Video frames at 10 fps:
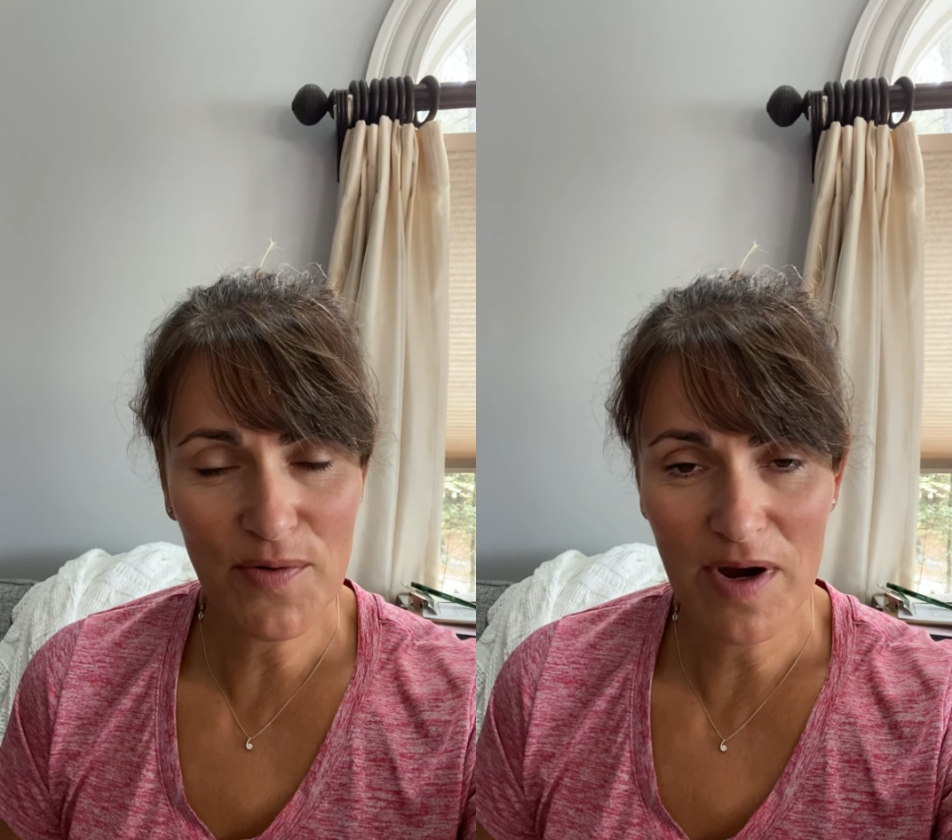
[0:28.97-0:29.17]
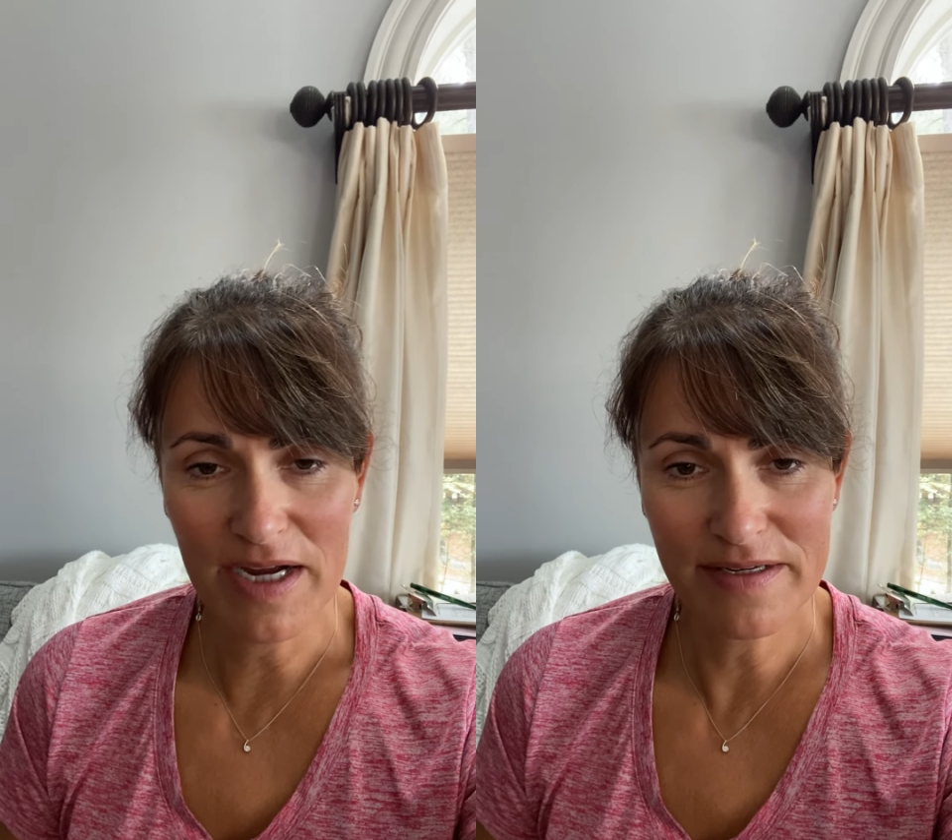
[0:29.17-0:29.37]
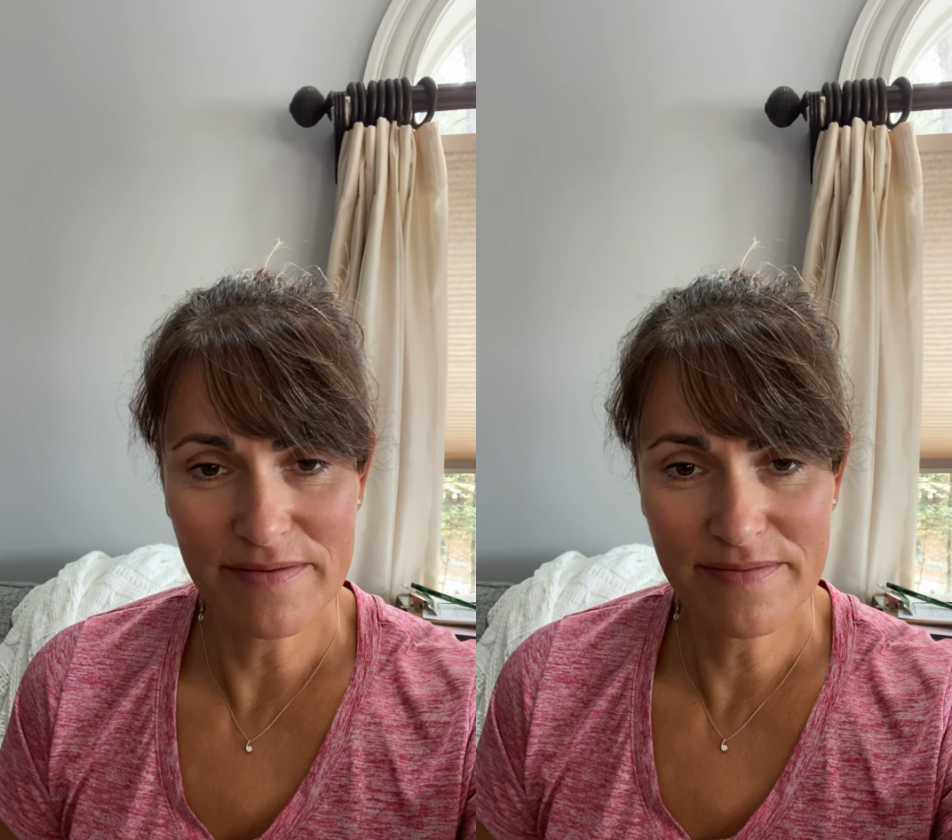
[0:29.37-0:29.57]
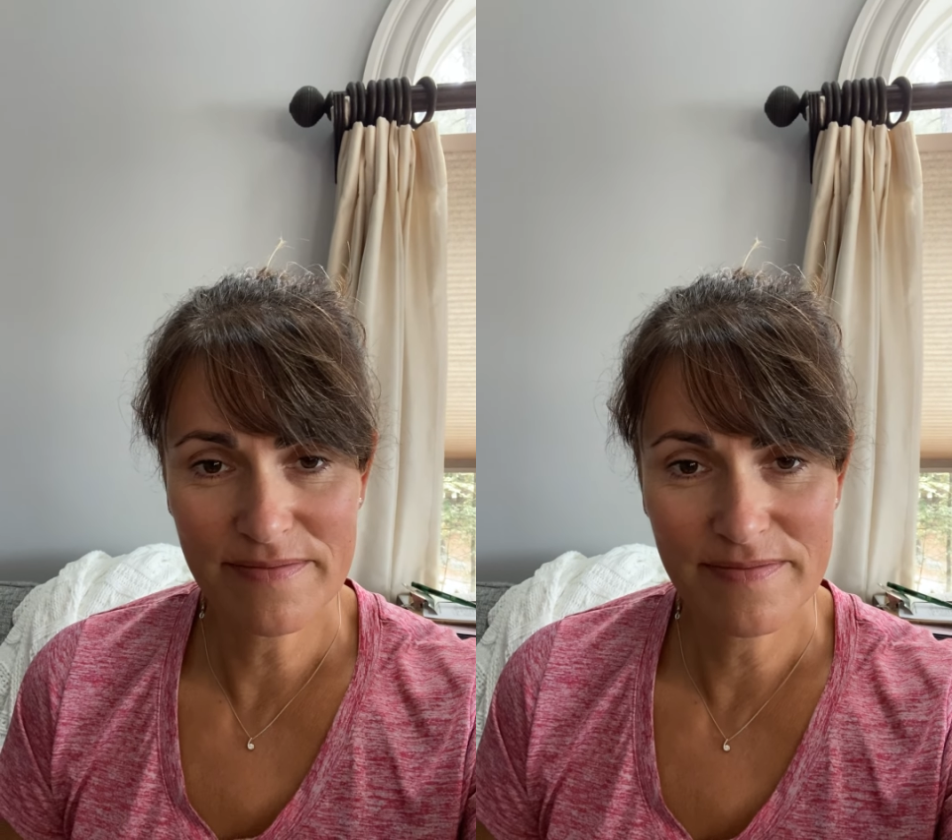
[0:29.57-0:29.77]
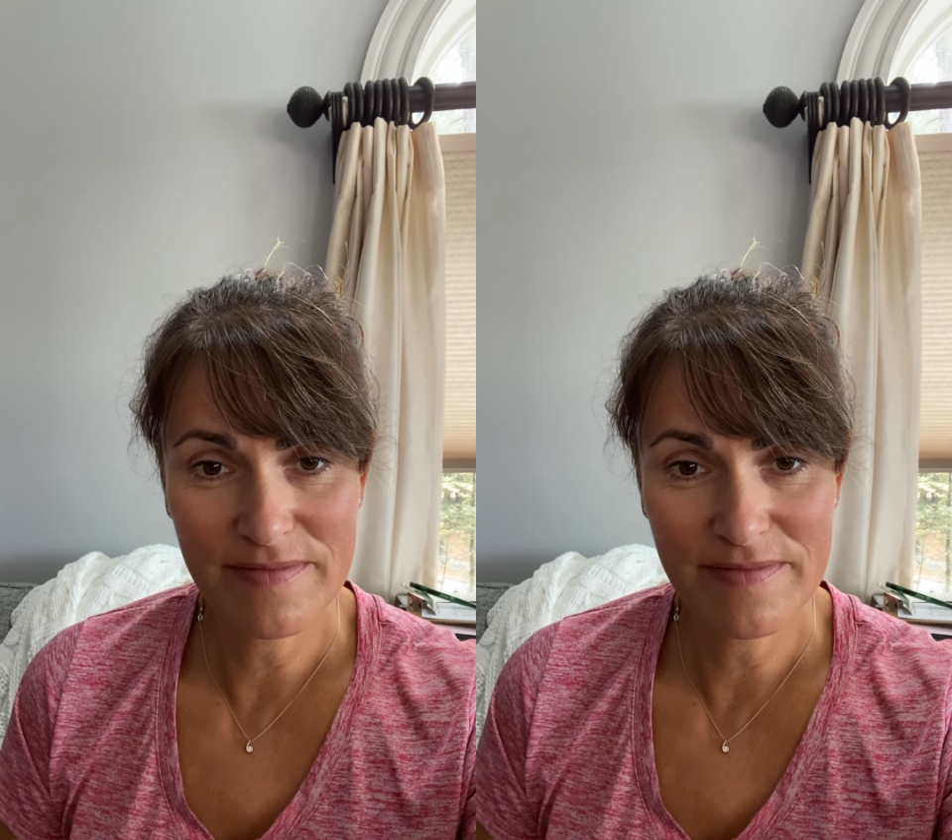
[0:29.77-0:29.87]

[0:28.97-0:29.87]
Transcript: one,